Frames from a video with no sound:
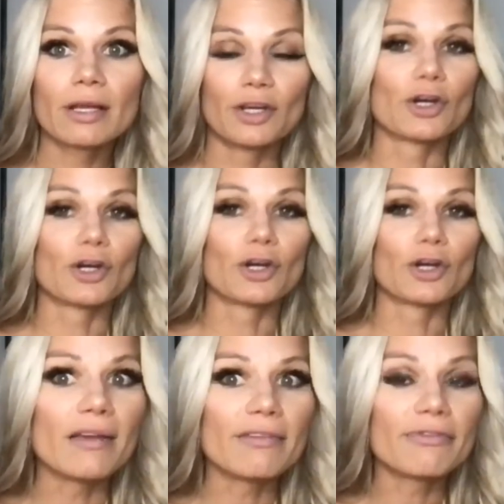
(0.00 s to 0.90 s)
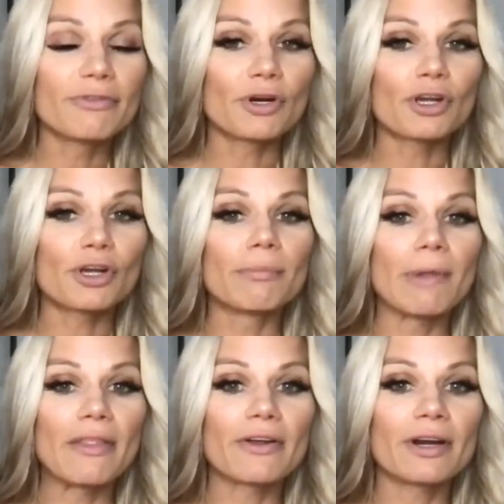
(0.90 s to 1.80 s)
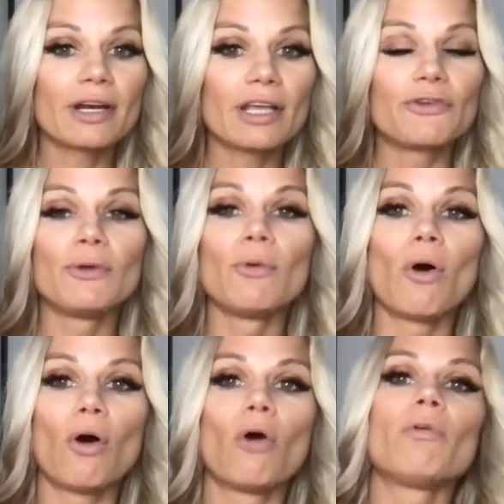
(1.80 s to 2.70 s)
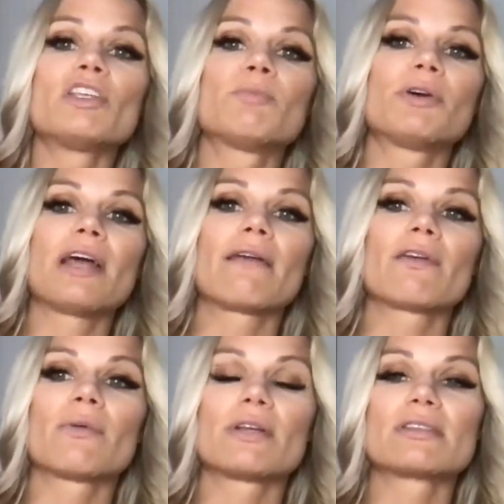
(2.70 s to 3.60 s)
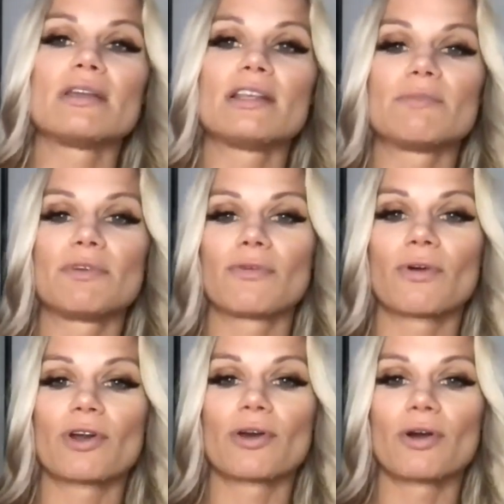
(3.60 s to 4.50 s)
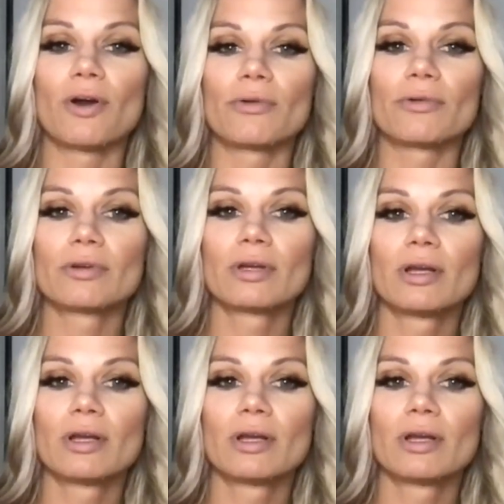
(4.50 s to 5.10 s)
you're a good wife, you're a good mother if you always put everyone's needs before your own.